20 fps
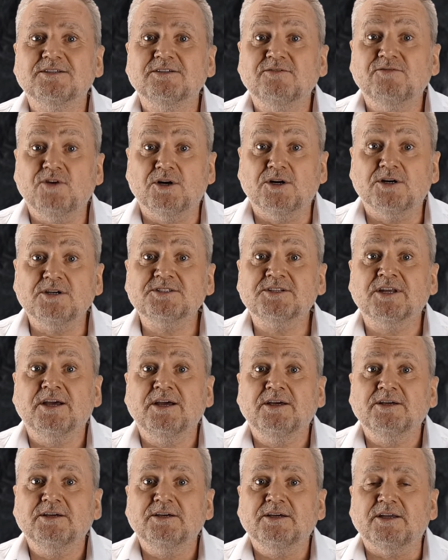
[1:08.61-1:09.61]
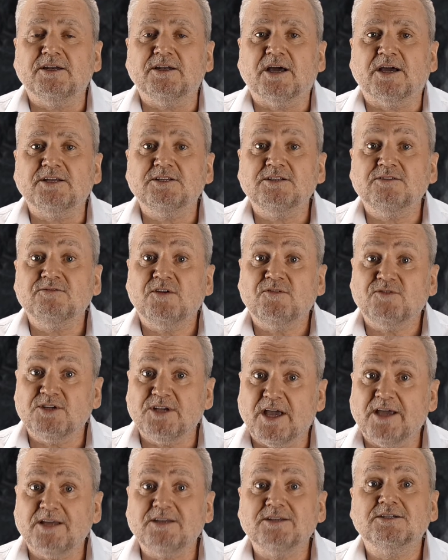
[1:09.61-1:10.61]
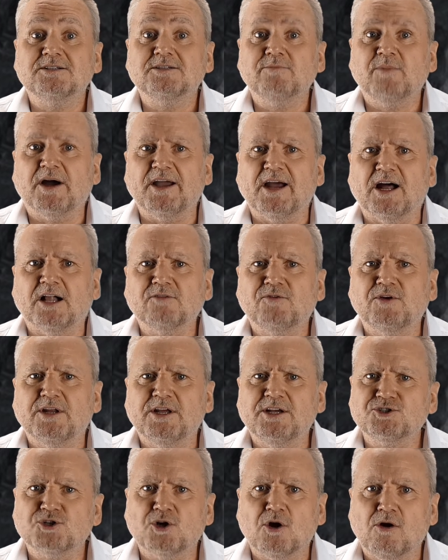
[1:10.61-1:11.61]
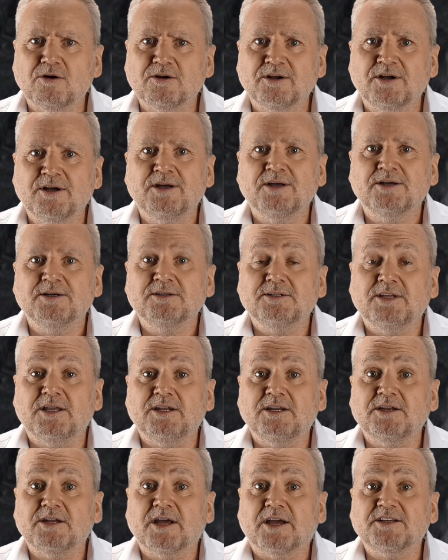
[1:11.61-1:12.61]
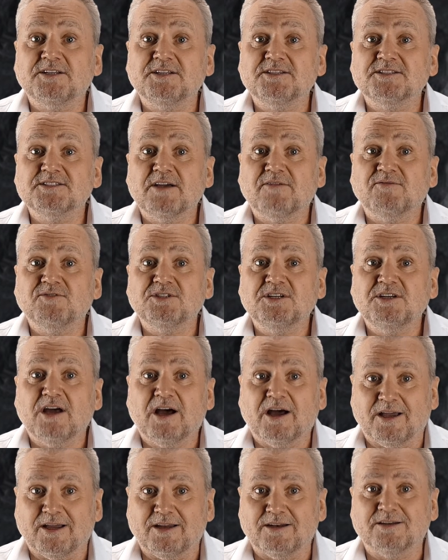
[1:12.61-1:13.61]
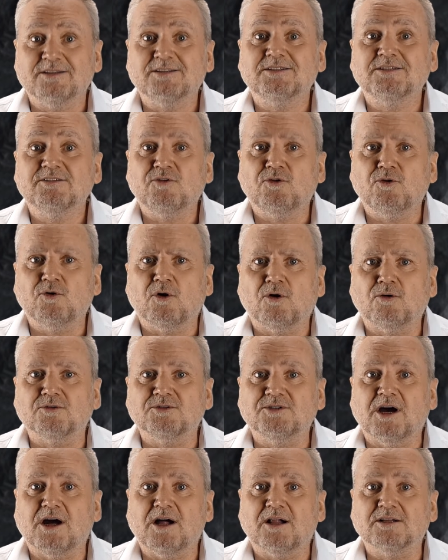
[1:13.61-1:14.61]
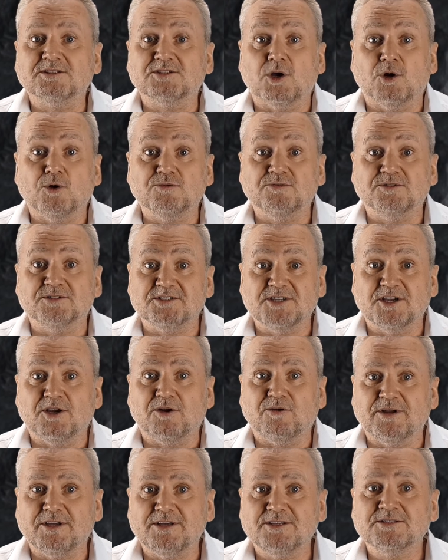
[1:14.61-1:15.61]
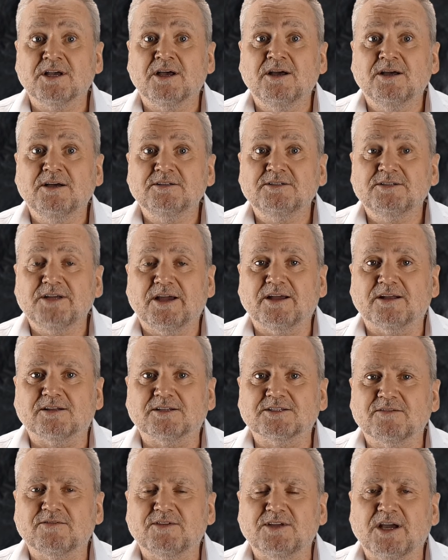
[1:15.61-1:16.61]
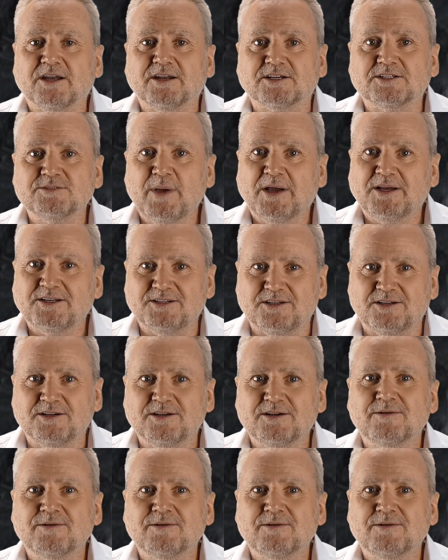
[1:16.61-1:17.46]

first in 1958 by Alfred Hitchcock, then in 1979 for Roald Dahl's own series, Tales of the Unexpected.